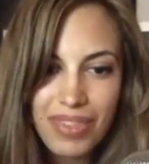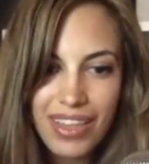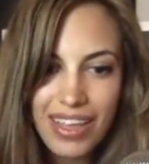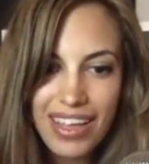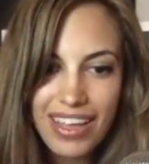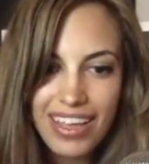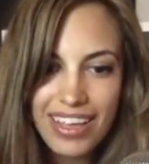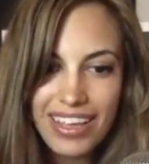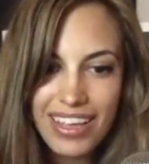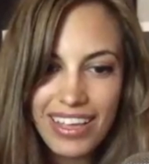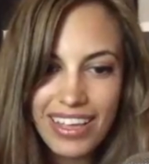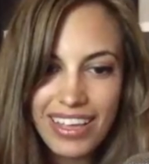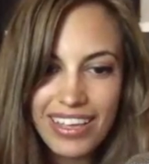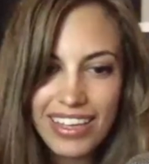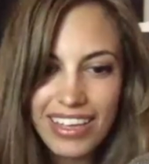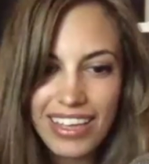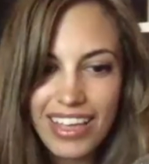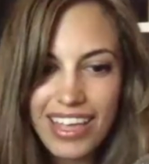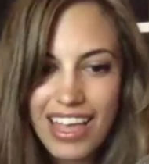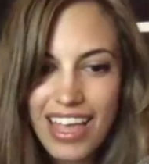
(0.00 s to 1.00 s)

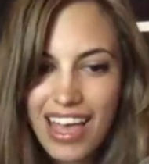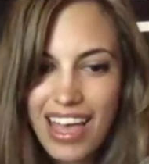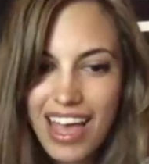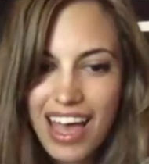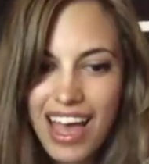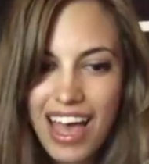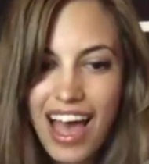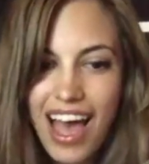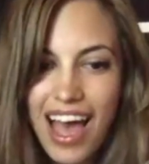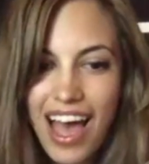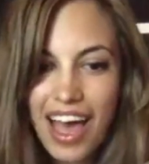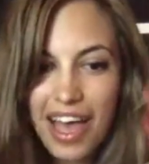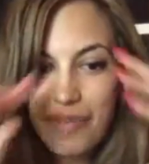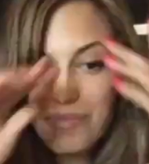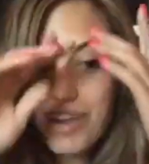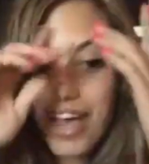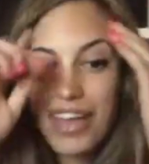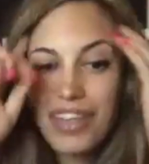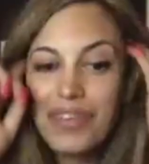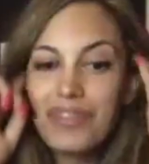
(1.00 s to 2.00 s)

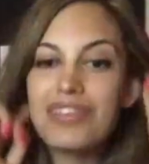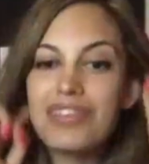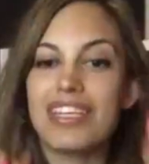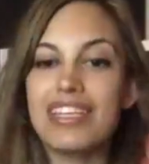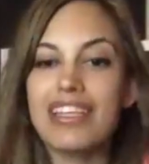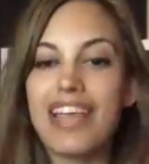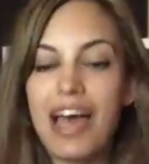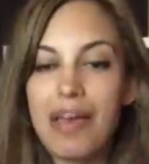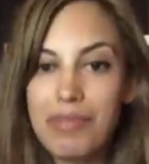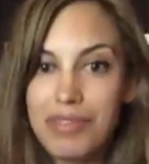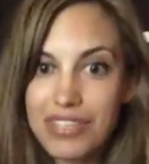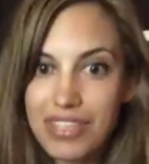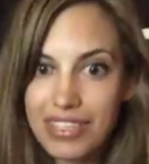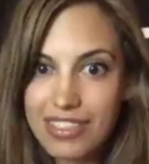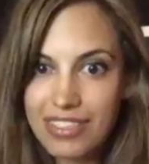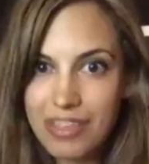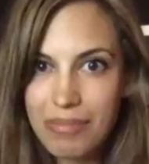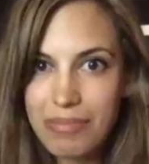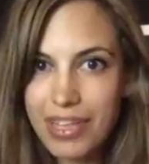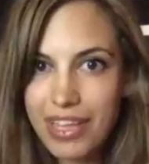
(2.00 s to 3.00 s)
I'm not using that. I'm using
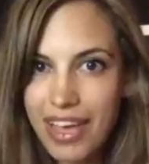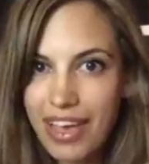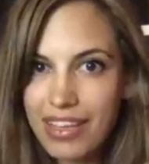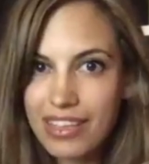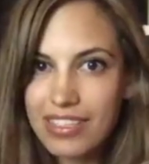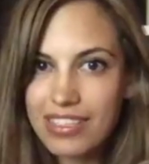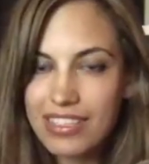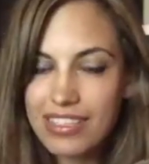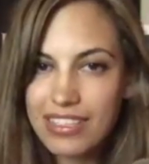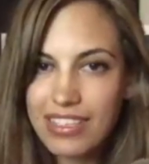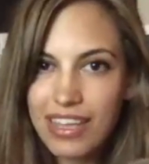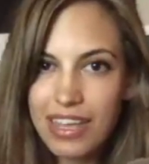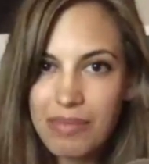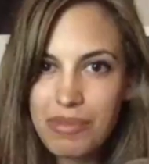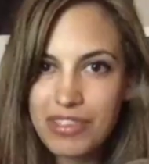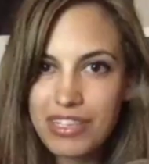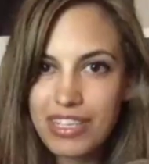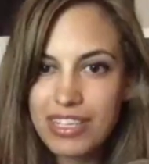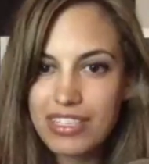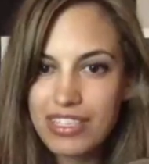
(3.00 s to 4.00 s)
something else. I'm
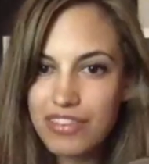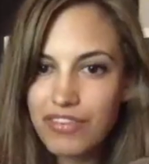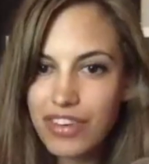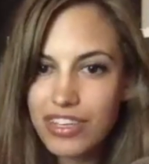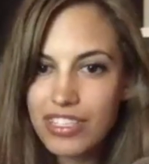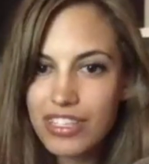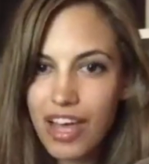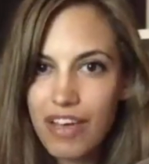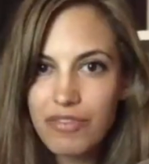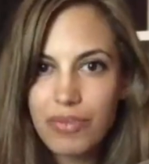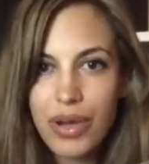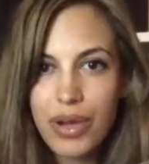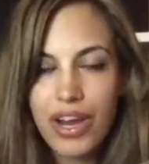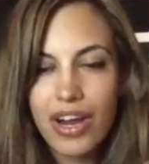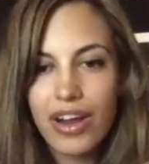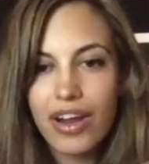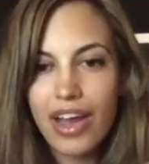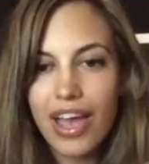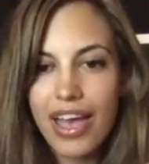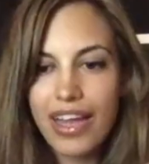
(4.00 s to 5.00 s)
using a different
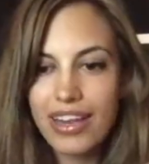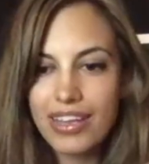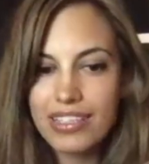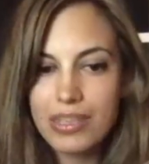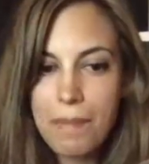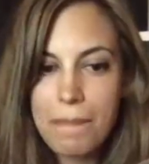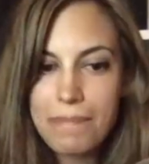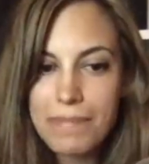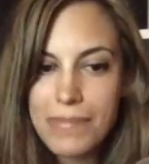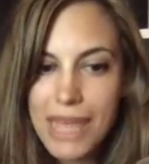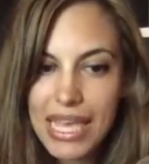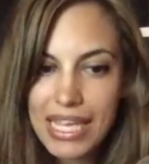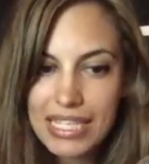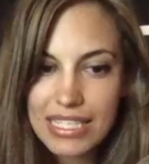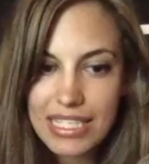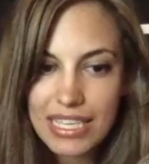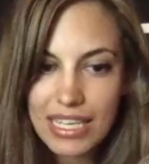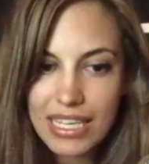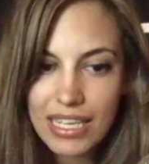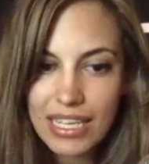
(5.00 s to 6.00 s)
software, and it's
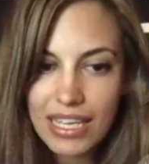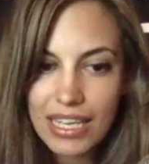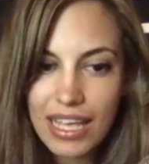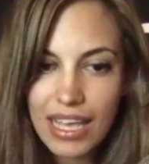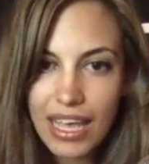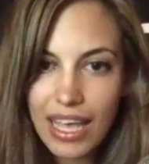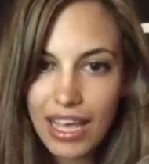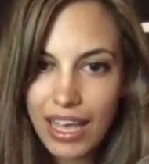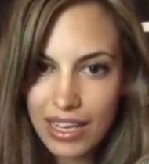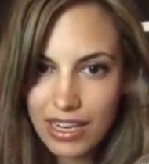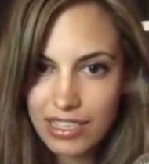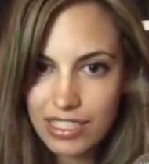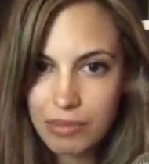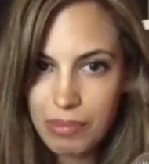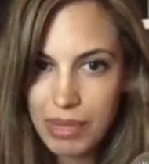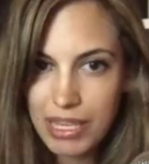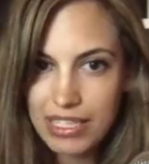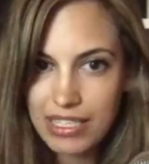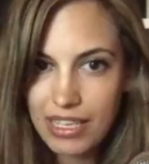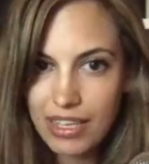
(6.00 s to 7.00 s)
amazing, and it's
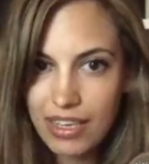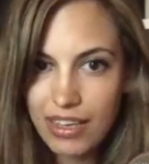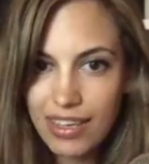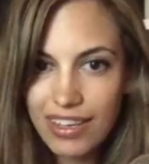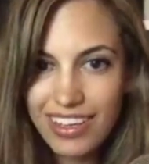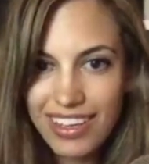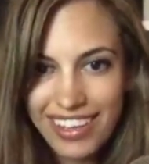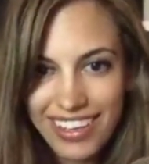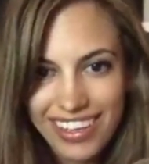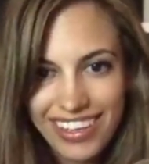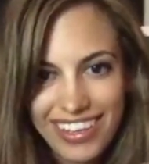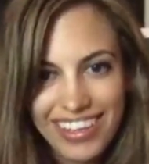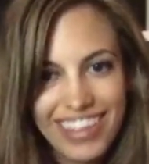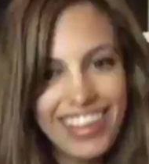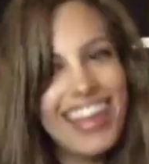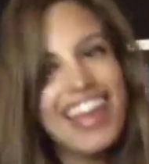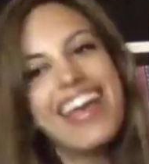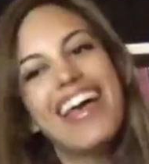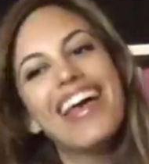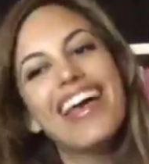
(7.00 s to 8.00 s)
amazing.
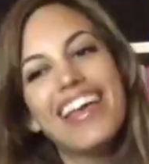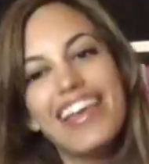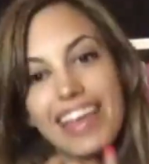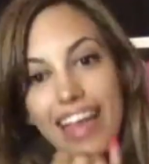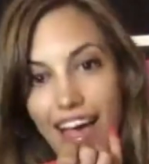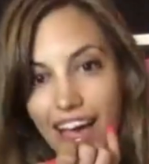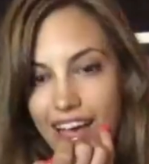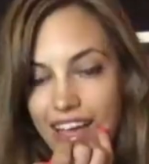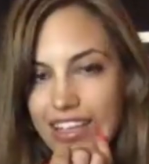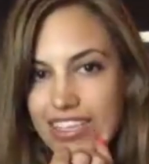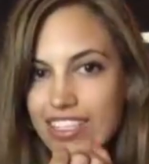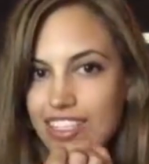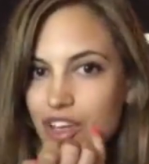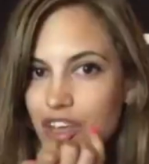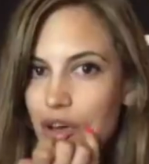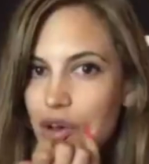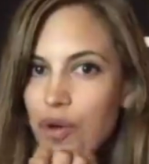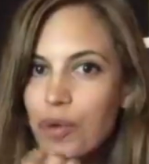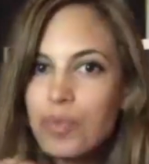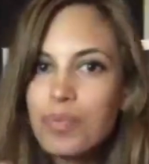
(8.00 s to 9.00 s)
Yeah,
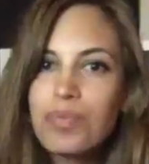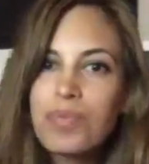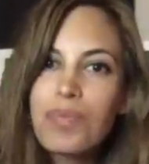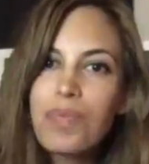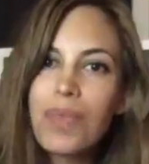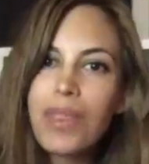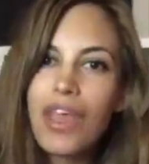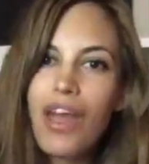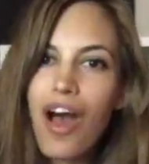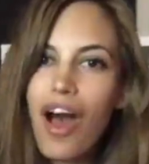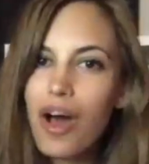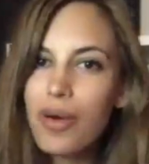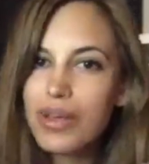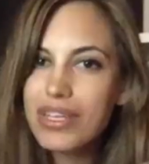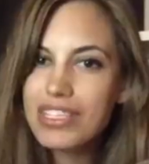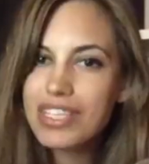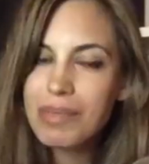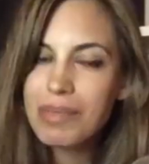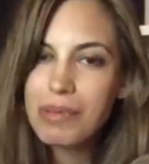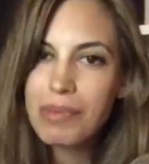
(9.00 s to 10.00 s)
so
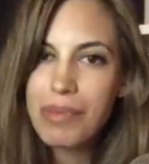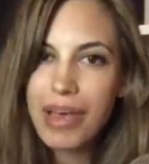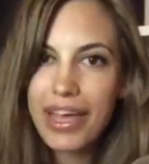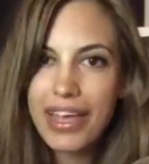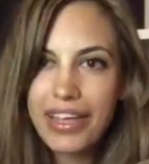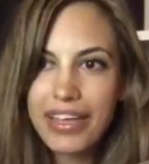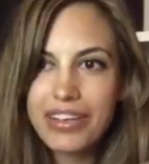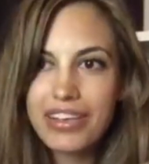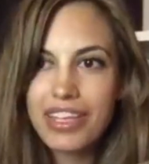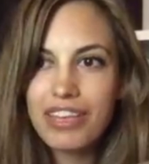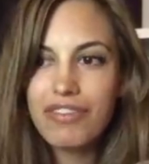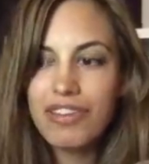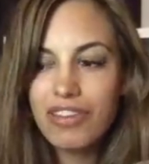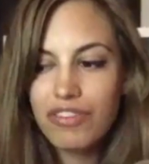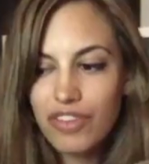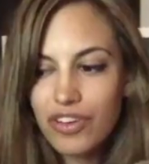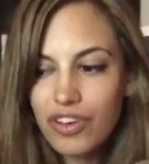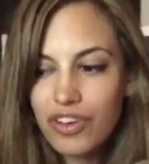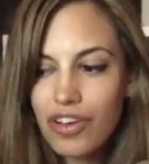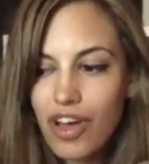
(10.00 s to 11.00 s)
always keep in mind, even
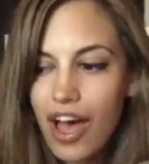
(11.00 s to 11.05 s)
if you're,